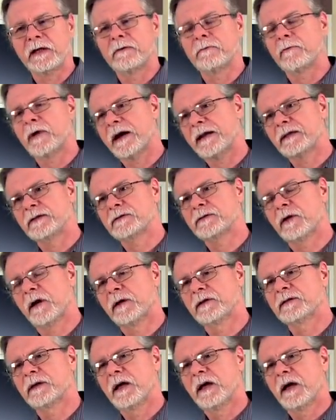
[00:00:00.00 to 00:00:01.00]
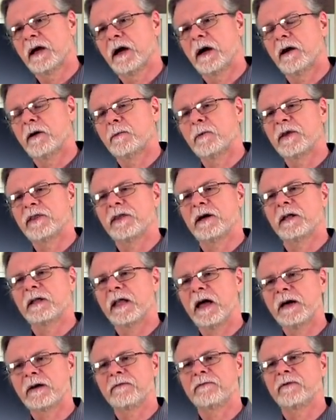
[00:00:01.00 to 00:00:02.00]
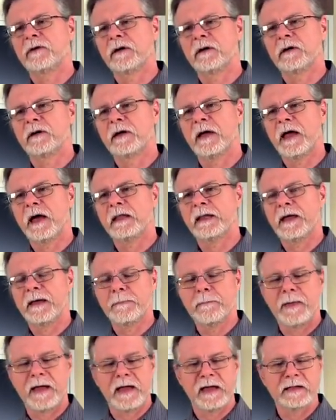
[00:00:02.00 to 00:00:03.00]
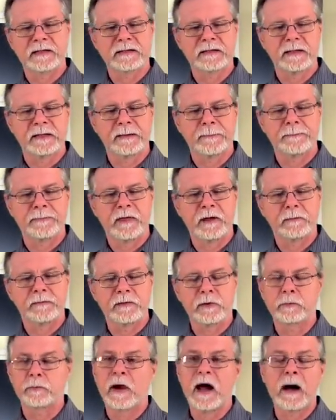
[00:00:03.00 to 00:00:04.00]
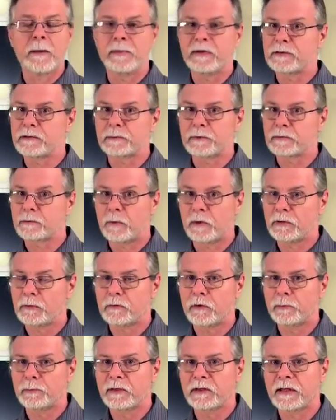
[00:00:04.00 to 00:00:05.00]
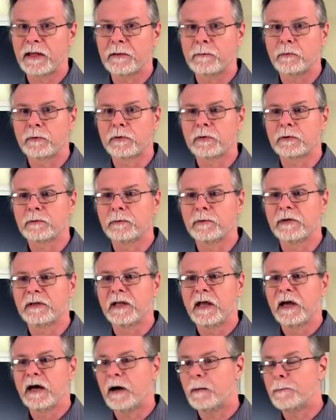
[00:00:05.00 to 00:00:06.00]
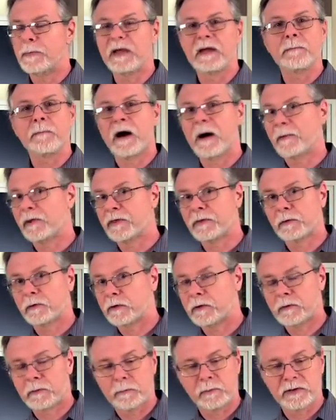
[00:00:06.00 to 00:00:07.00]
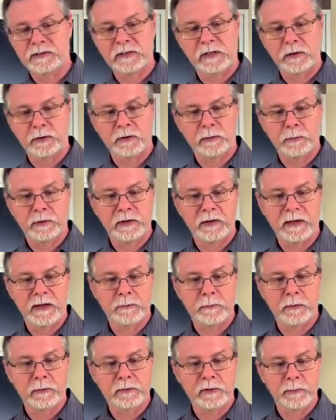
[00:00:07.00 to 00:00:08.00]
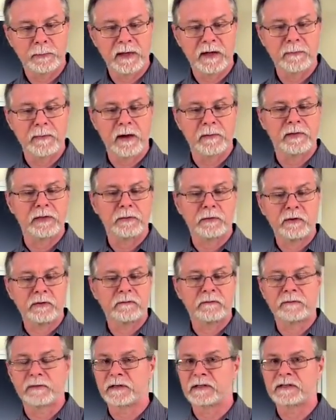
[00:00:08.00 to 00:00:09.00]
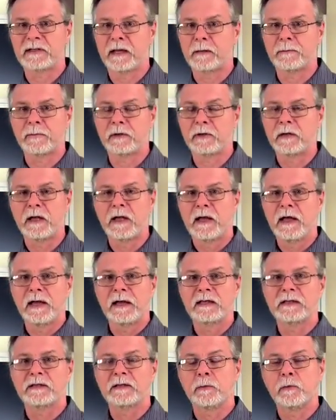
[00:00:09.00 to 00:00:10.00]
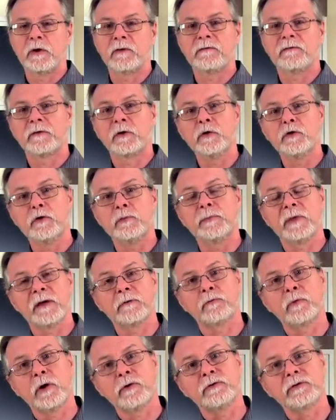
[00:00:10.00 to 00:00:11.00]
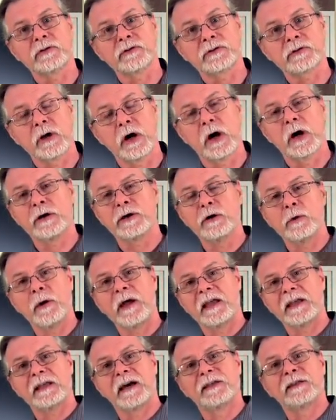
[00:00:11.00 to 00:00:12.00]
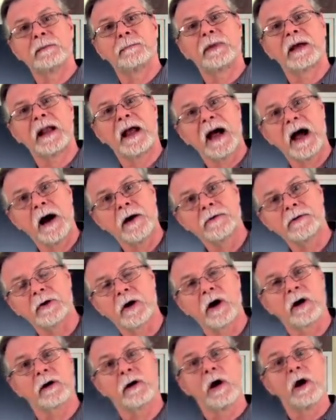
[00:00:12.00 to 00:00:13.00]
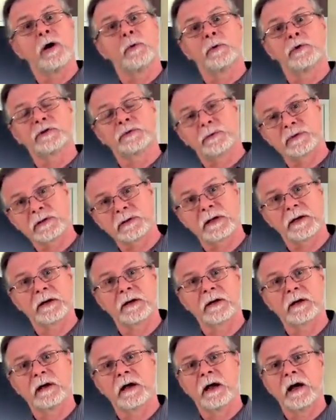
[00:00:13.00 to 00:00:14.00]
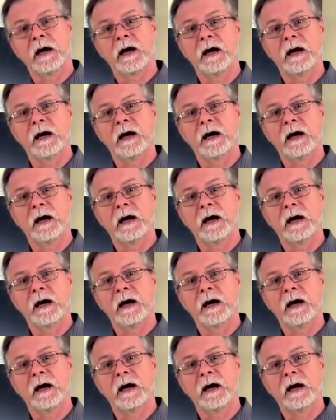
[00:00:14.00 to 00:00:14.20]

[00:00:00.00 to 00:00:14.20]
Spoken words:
and writing songs with a lot of LA bands. The Robins was one group that they worked with. Big Mama Thornton was another one that they worked with. Big Mama Thornton, for example, is the one for whom they wrote the song "You Ain't Nothing But a Hound Dog," which was later